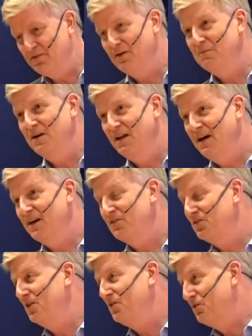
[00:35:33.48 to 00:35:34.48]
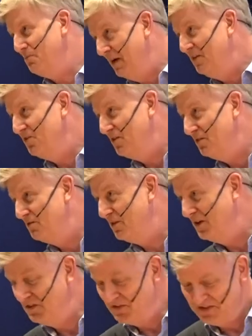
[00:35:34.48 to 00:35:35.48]
from a large Dutch pension
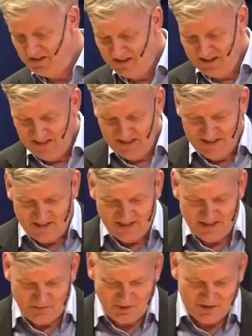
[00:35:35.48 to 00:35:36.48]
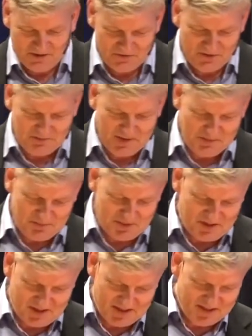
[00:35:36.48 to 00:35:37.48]
fund. Uh, one of the
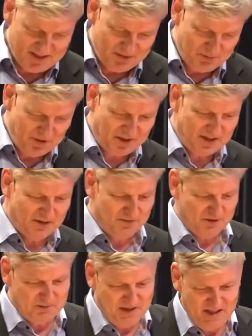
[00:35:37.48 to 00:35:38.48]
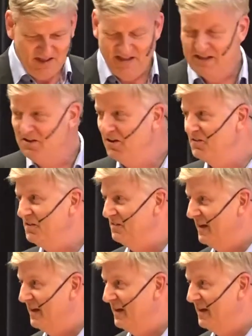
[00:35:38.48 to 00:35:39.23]
people uh, working for me, he got a